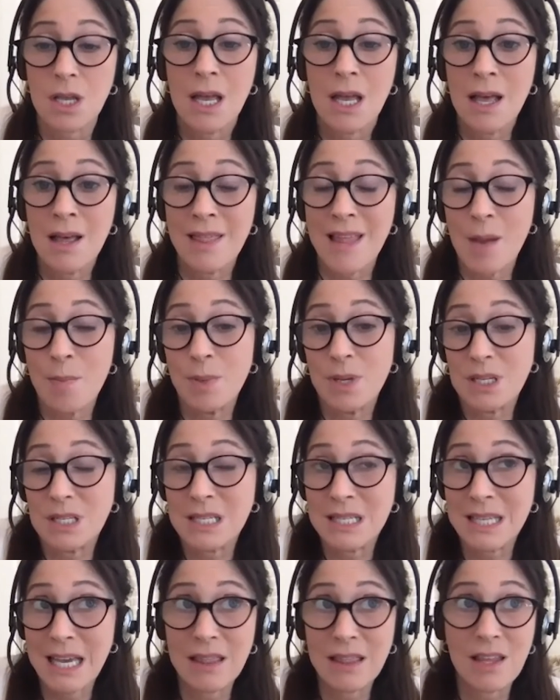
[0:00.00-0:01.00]
That being
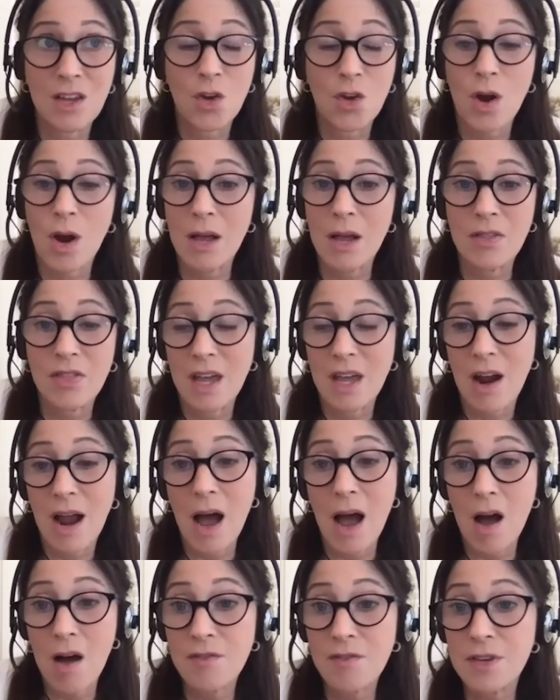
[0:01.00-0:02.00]
said, there
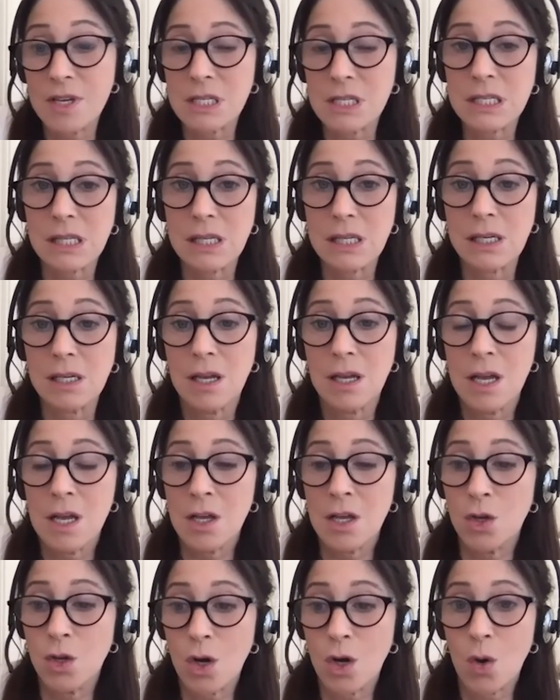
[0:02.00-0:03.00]
obviously,
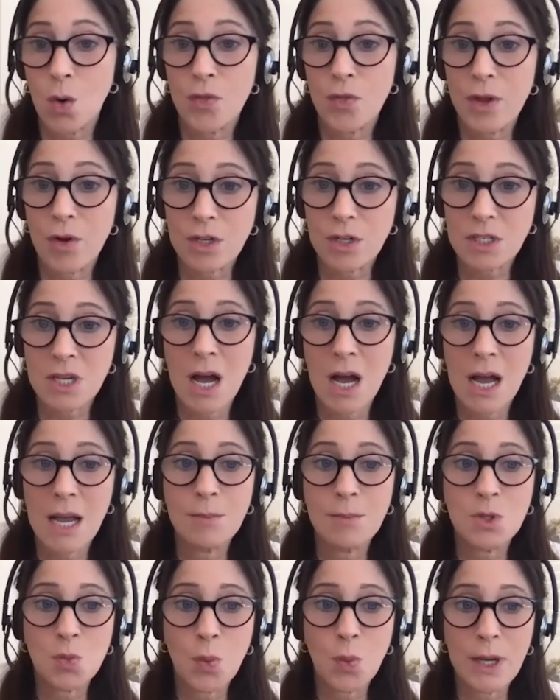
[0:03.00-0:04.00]
there are
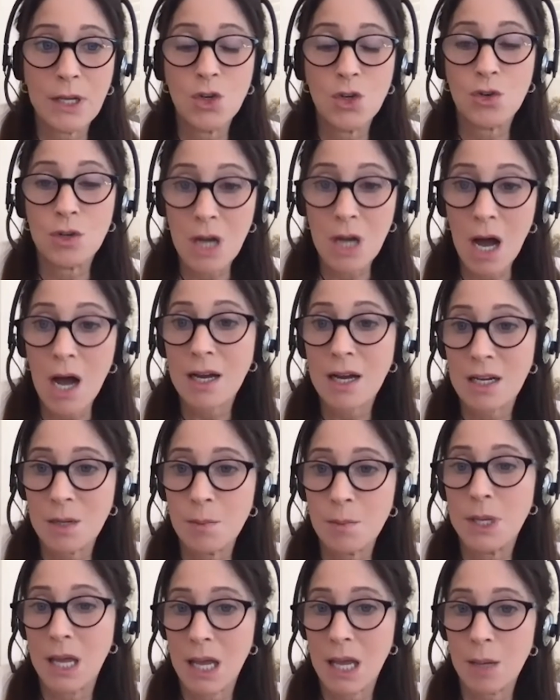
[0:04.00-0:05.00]
times when you're not going to
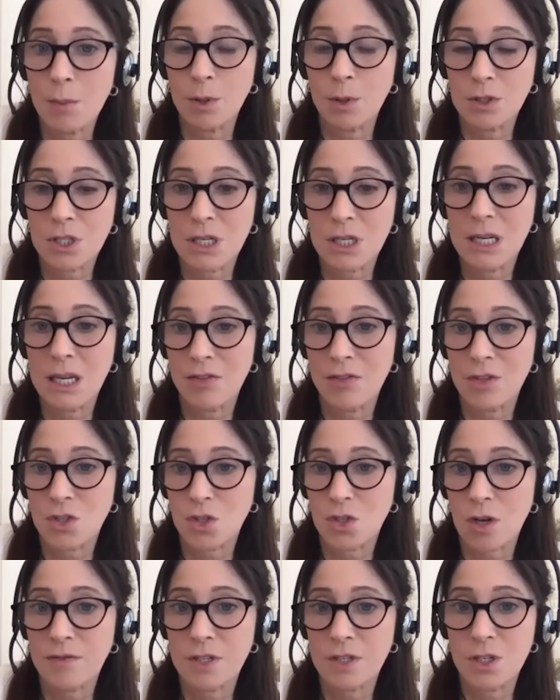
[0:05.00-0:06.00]
be able to get the
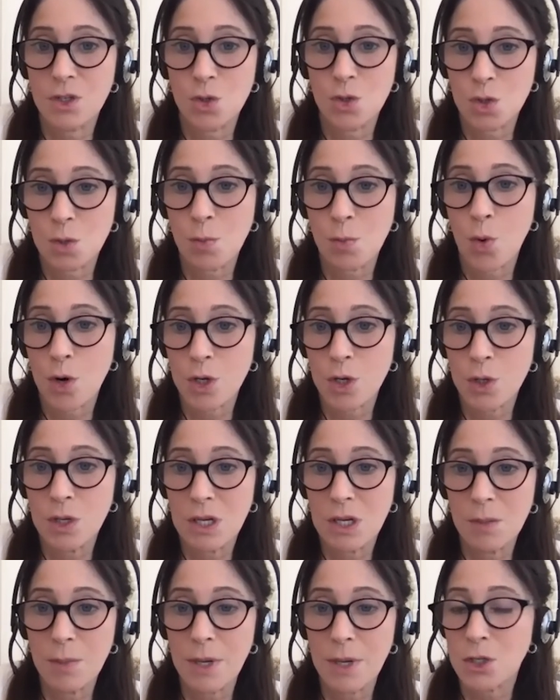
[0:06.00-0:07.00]
soft tissue support you
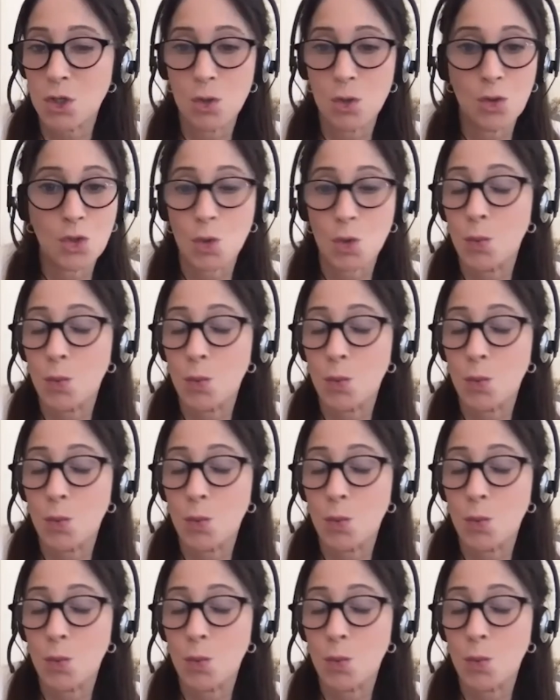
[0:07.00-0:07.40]
need by suture.